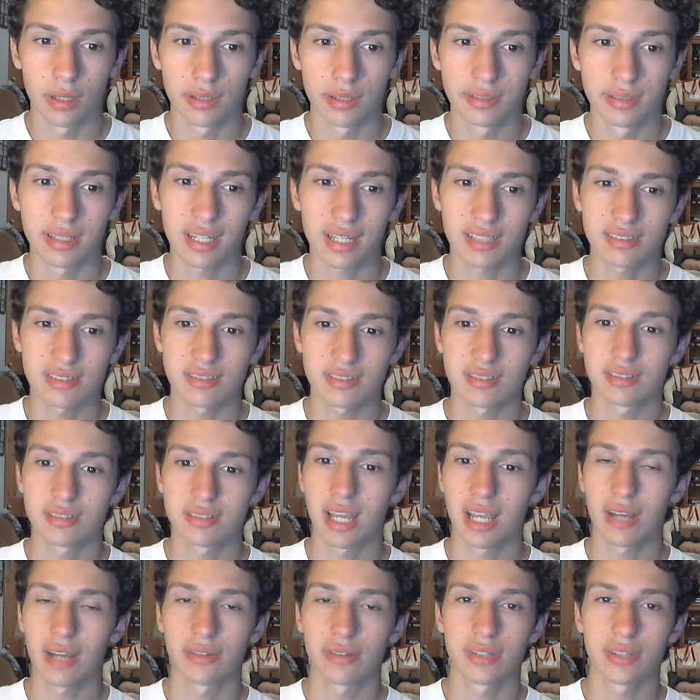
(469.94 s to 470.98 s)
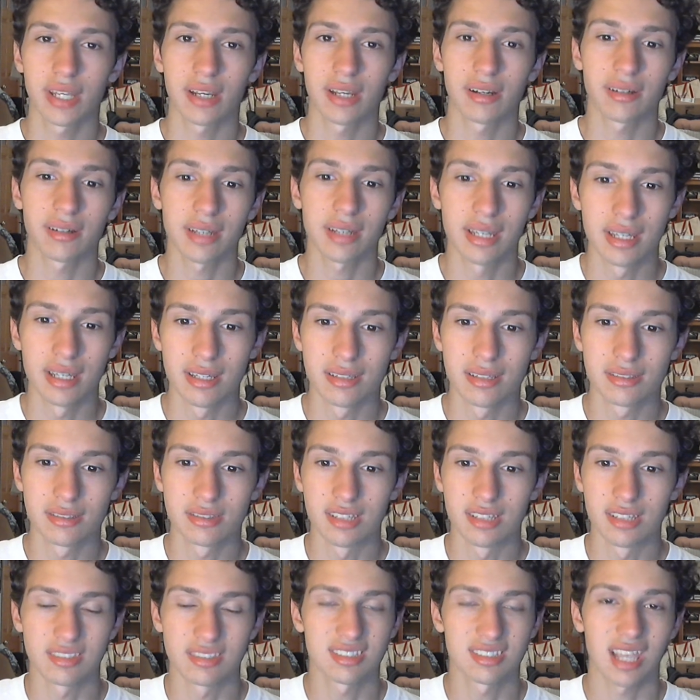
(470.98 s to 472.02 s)
Next down there is
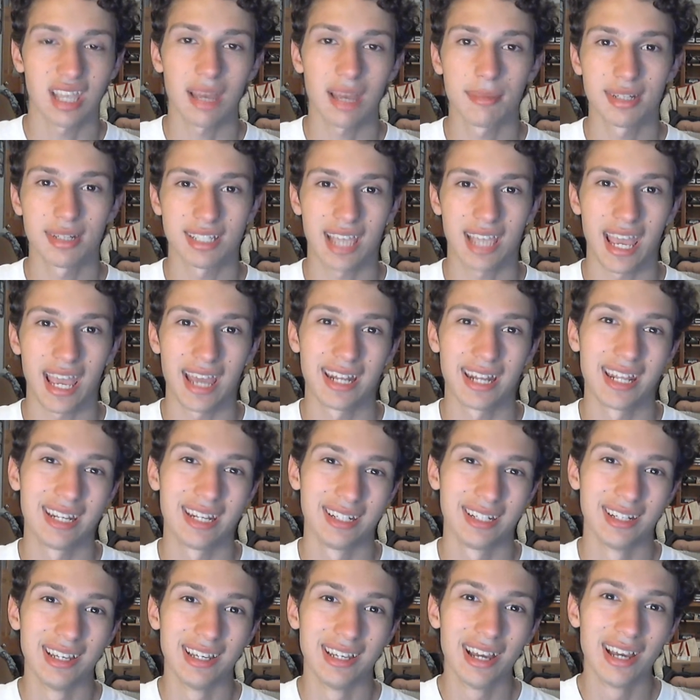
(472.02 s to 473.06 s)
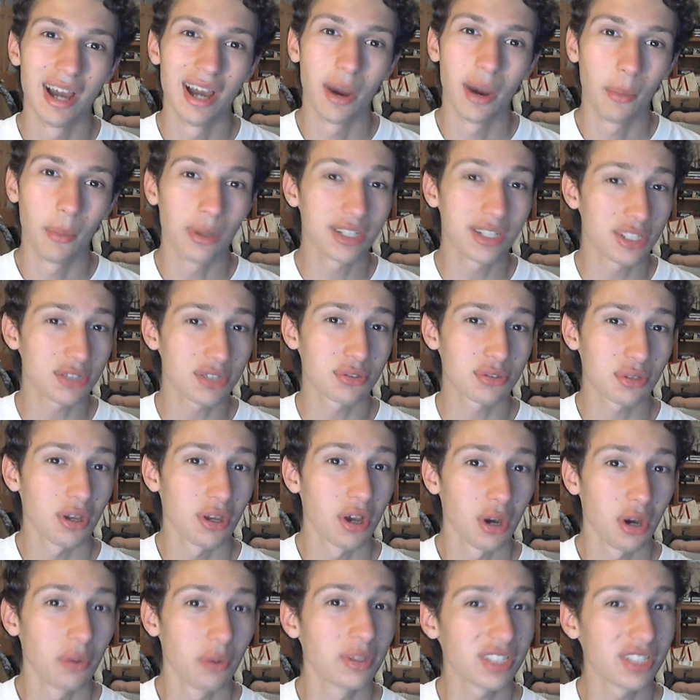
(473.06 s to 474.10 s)
the salmon cannon, which is
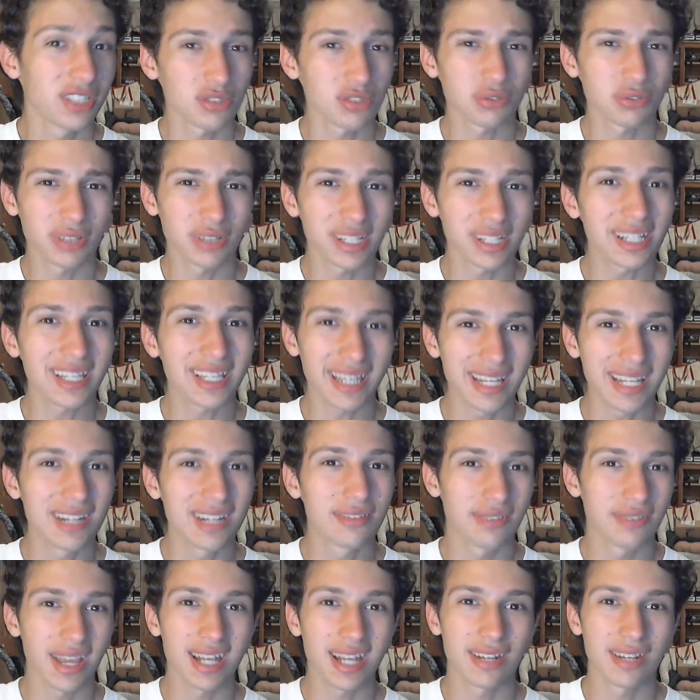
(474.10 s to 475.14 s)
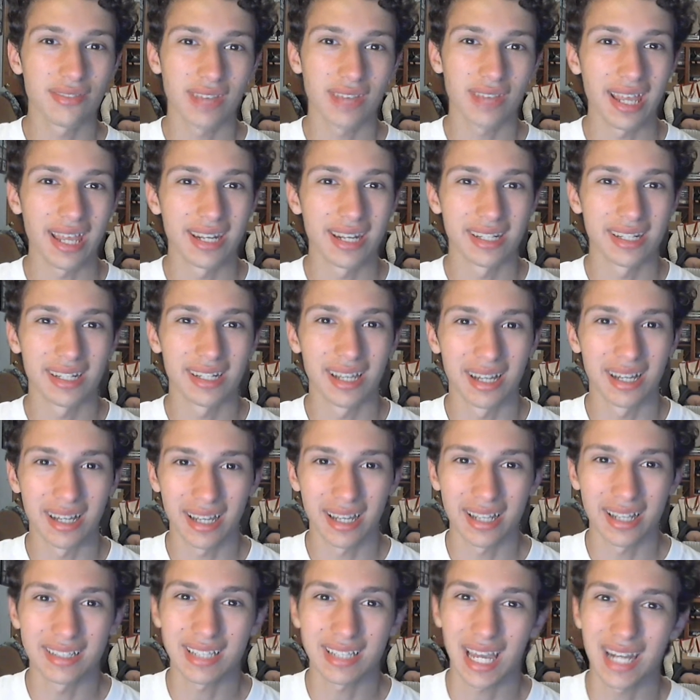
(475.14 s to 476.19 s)
really innovative and
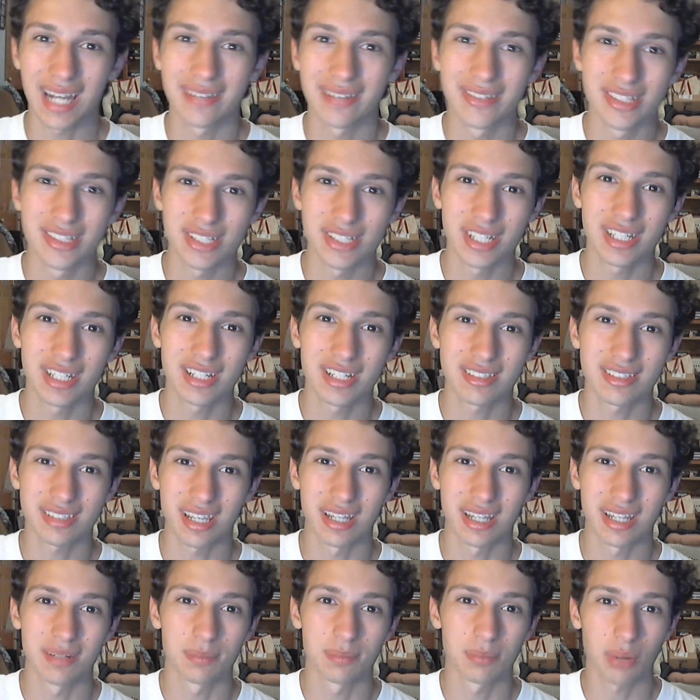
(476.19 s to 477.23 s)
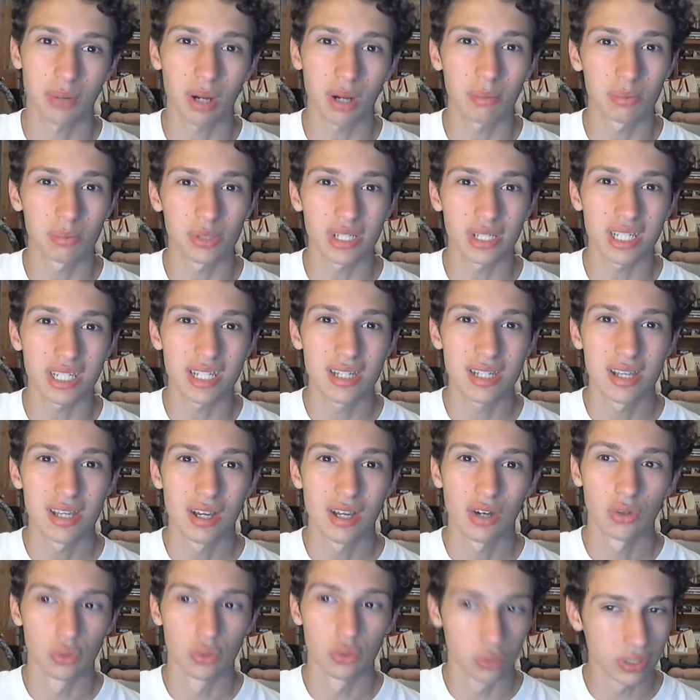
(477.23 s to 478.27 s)
kind of ingenious and probably
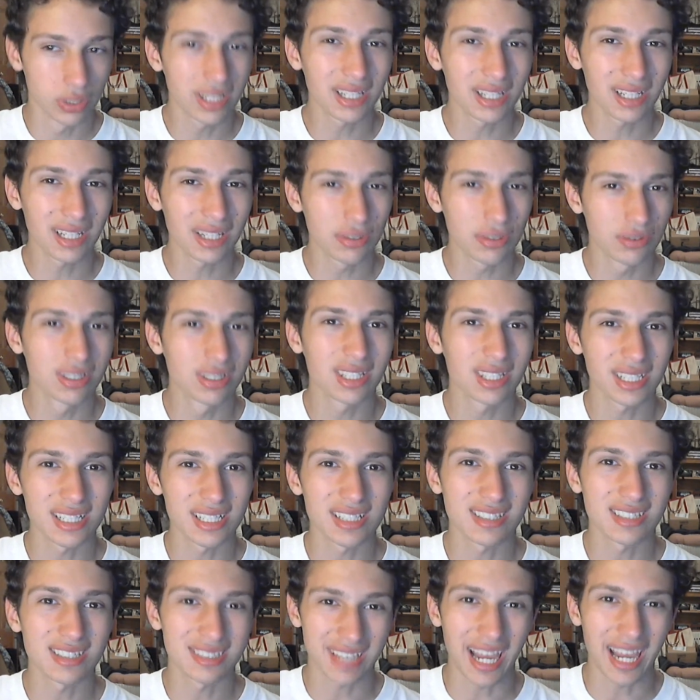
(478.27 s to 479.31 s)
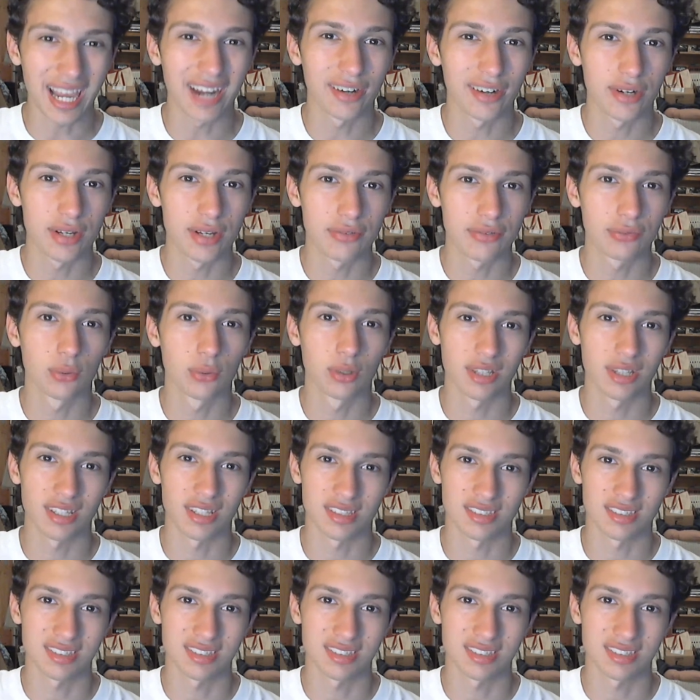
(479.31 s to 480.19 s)
really scary for the